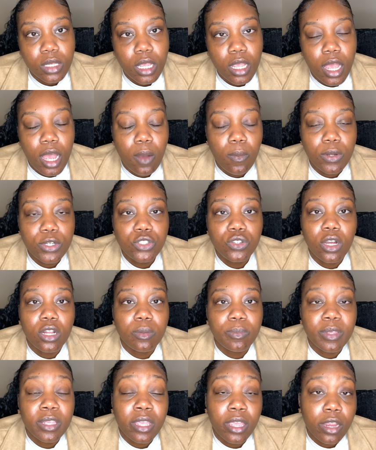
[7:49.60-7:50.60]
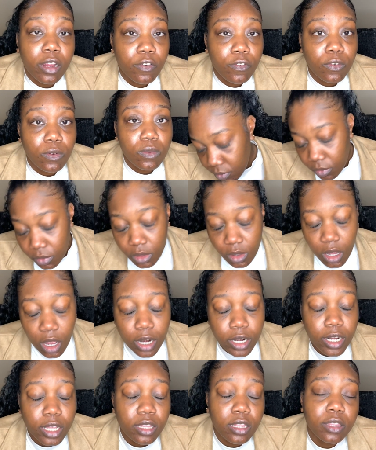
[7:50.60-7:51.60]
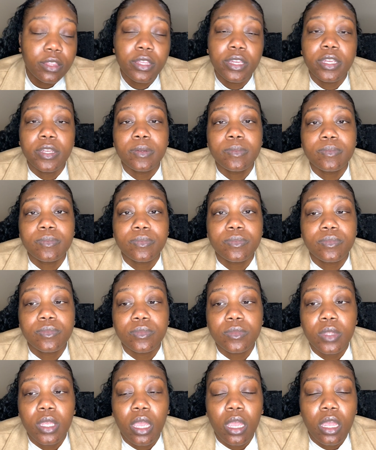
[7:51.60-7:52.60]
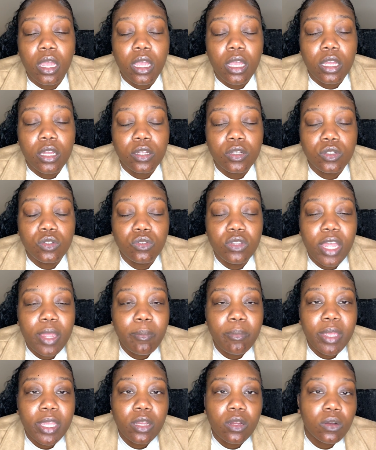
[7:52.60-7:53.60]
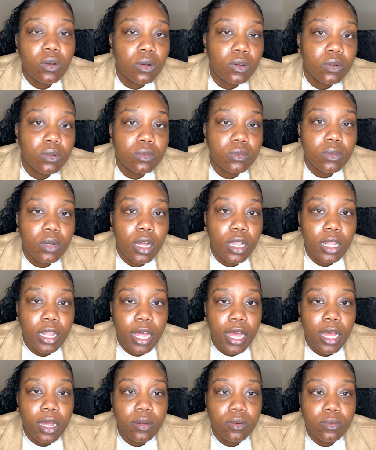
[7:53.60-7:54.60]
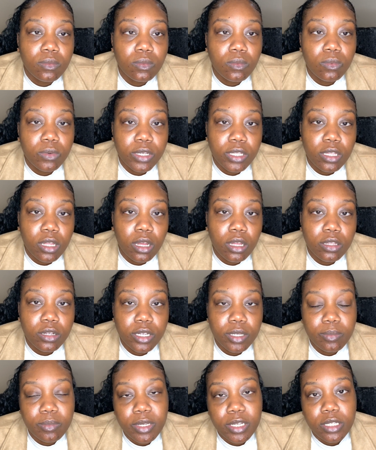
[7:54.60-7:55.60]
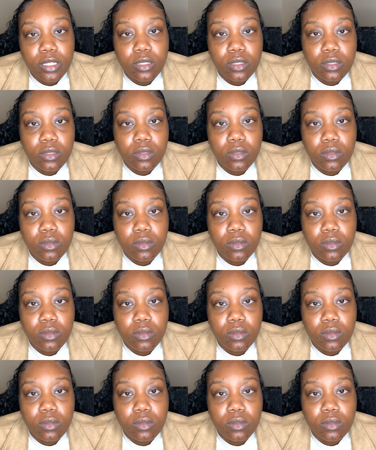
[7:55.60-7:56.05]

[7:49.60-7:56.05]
I want you all to be careful. Another thing, do they mingle a lot with other inmates?